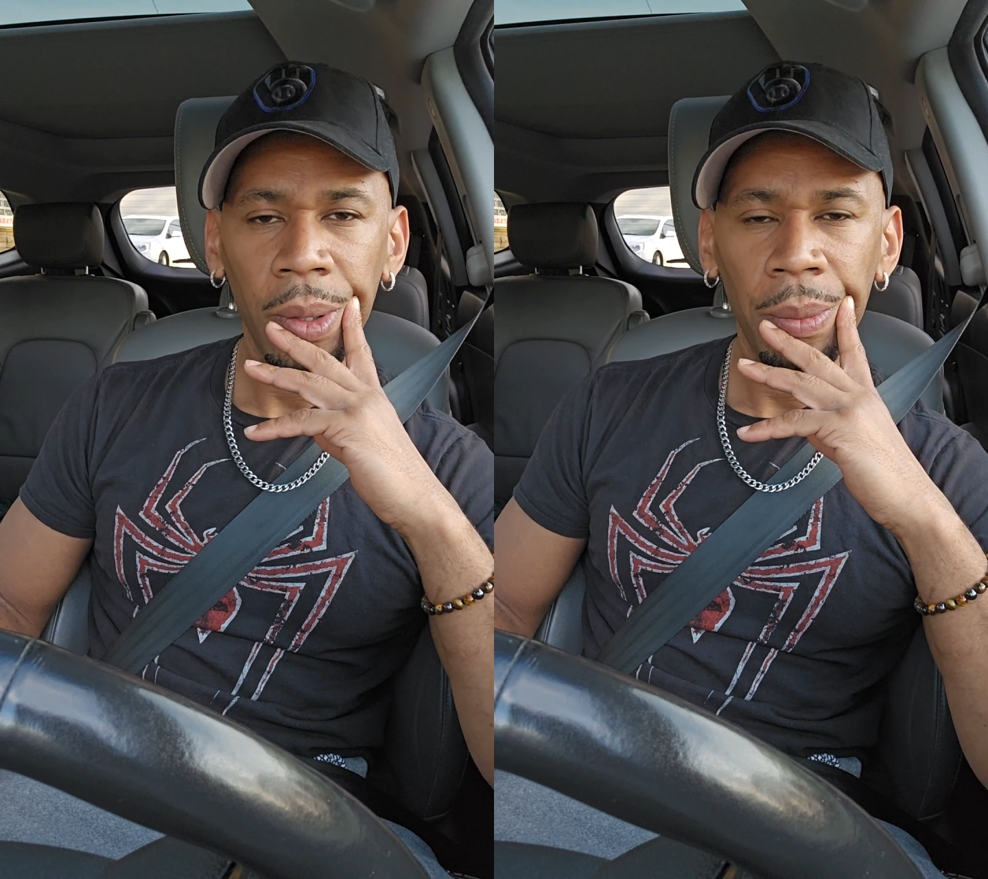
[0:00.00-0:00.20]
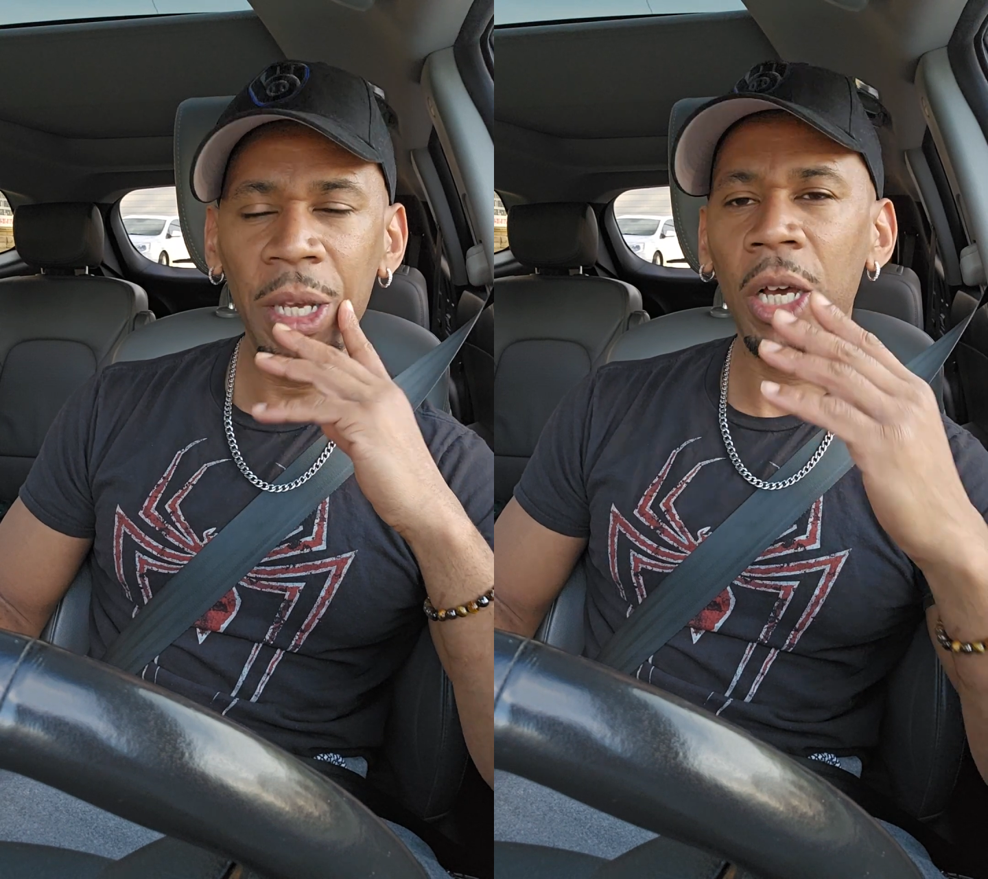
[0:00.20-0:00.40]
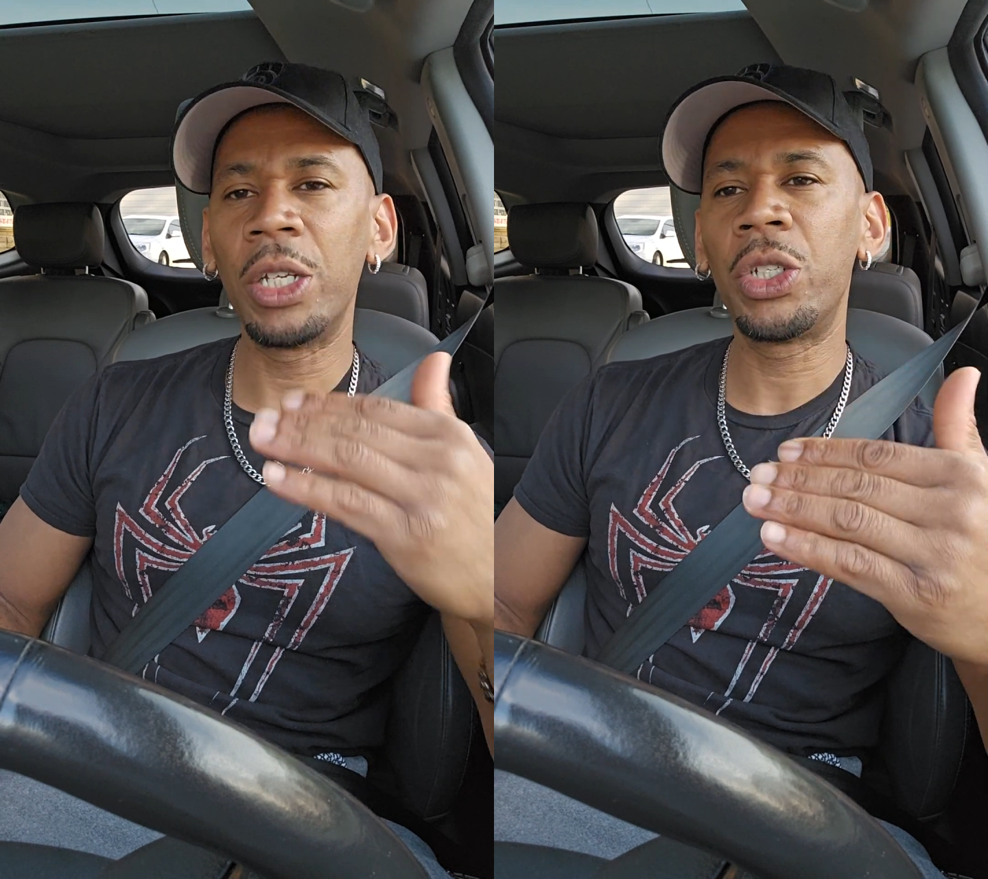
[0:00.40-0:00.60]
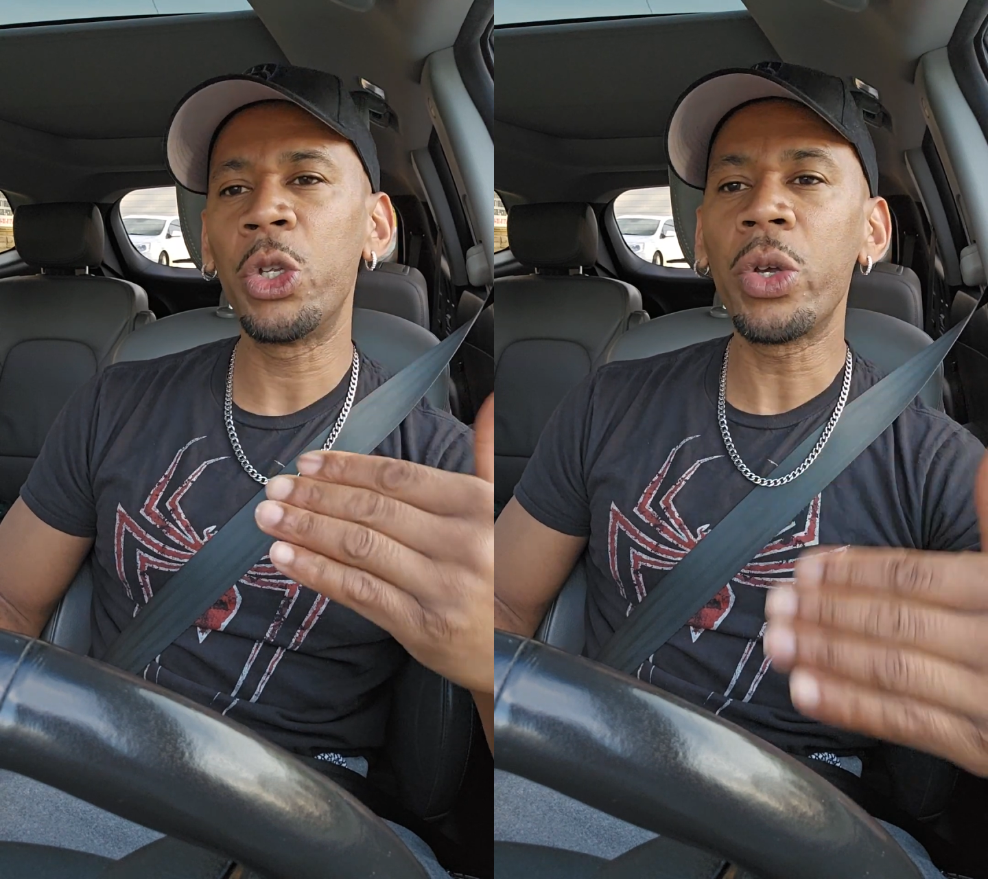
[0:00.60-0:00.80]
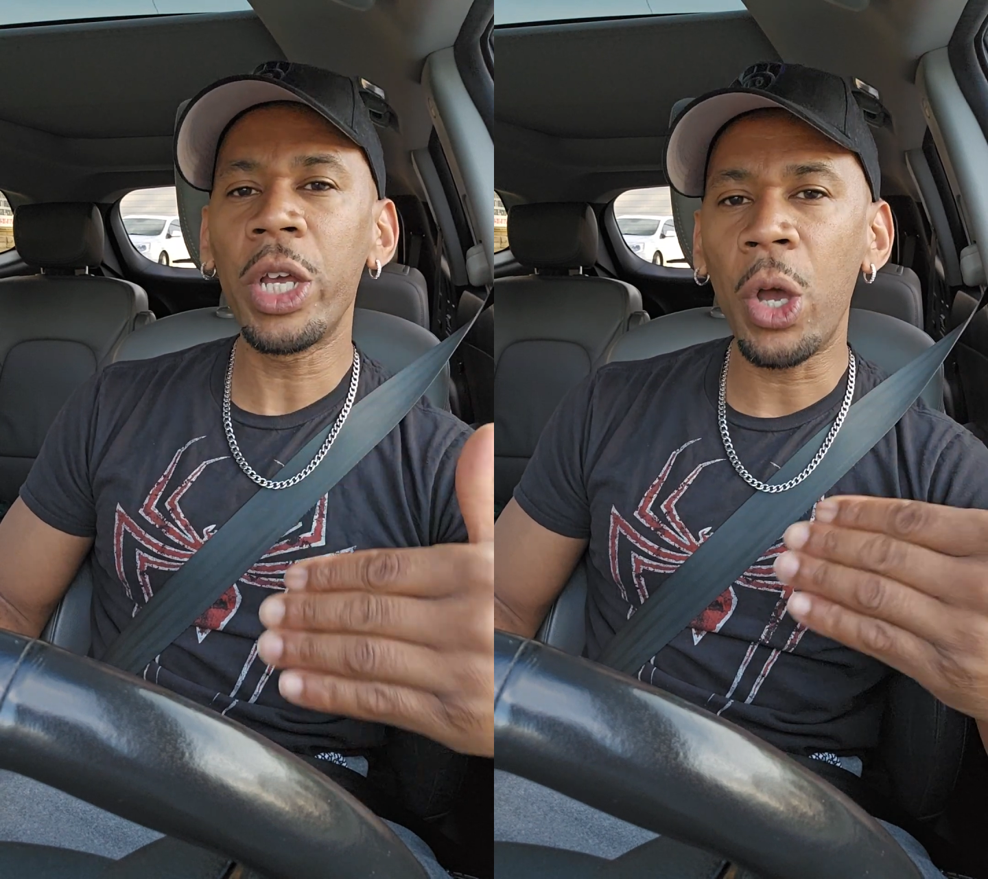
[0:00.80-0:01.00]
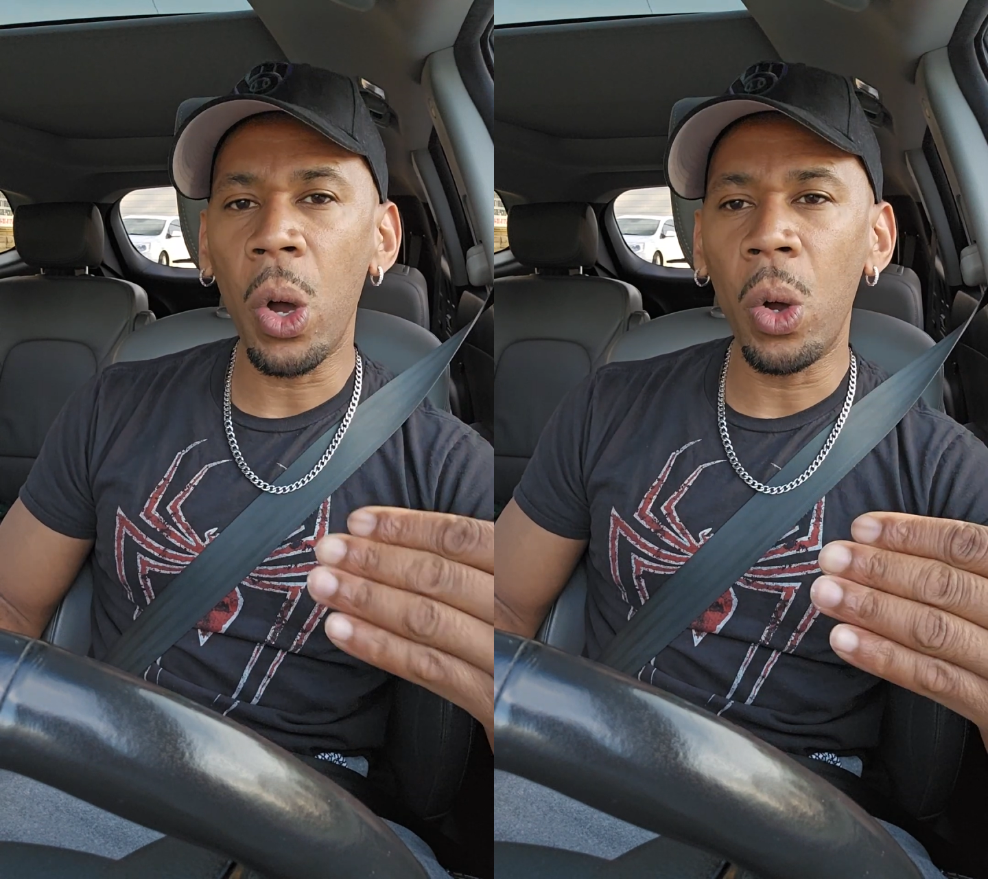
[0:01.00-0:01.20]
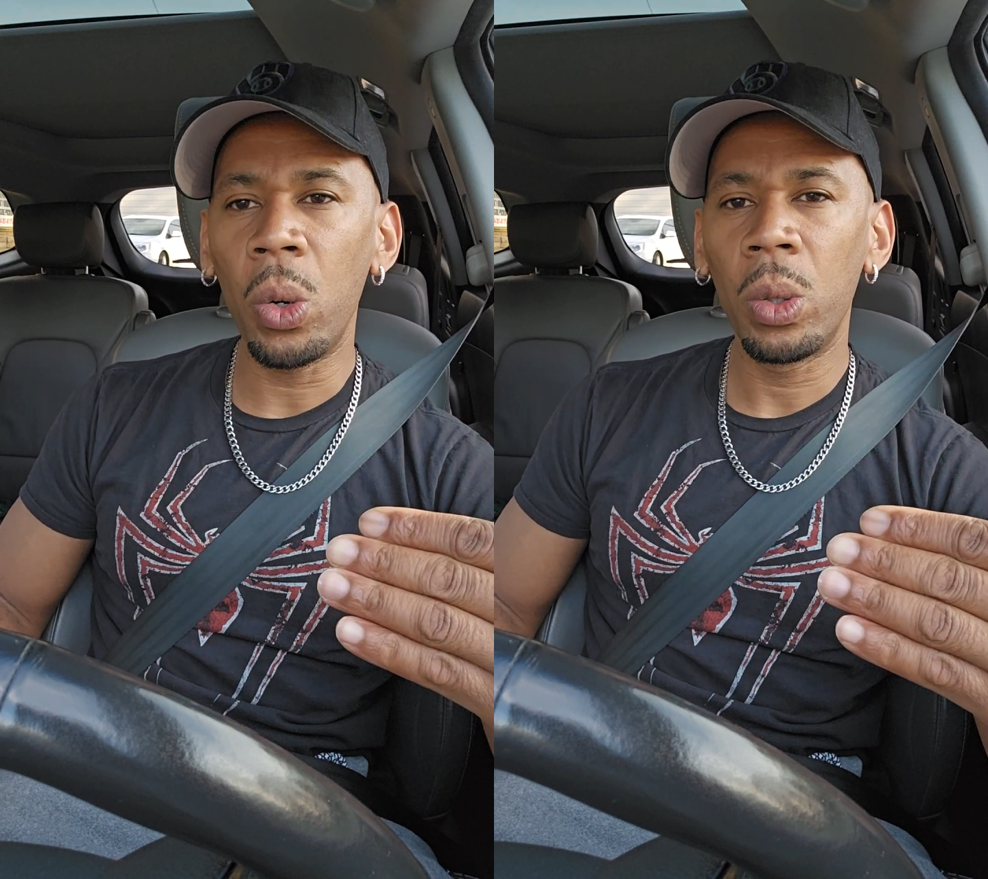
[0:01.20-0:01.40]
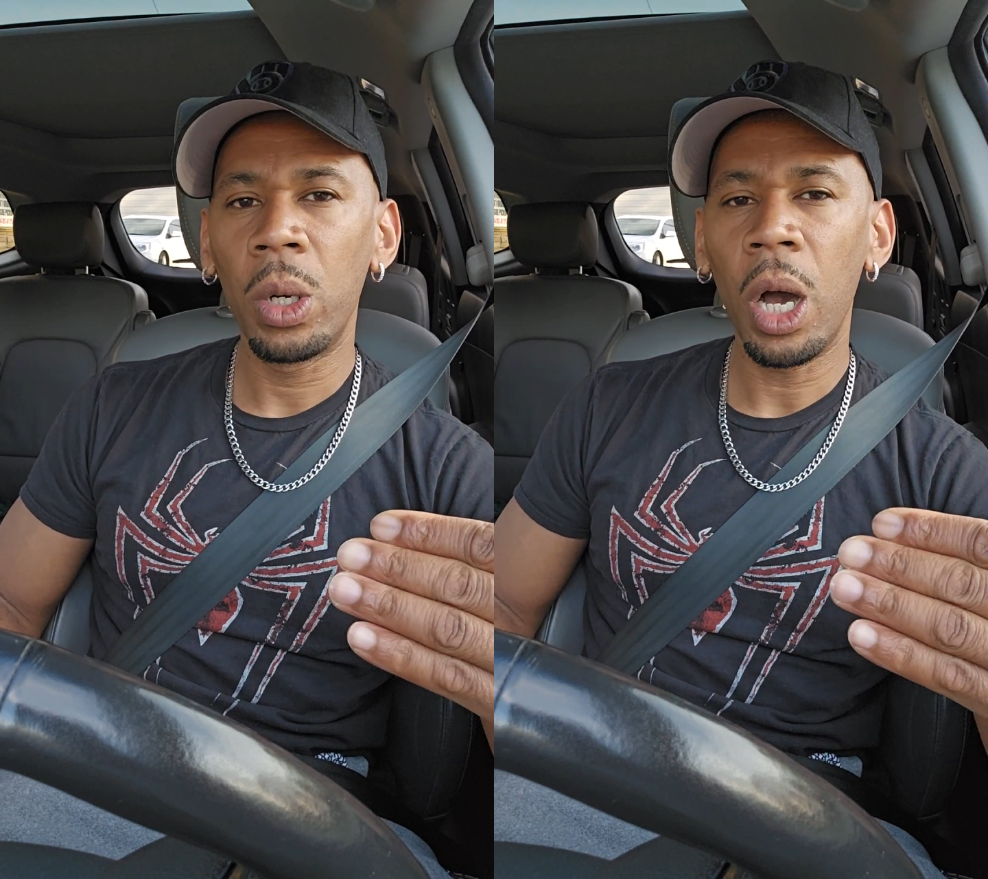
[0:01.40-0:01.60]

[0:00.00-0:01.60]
Because you can go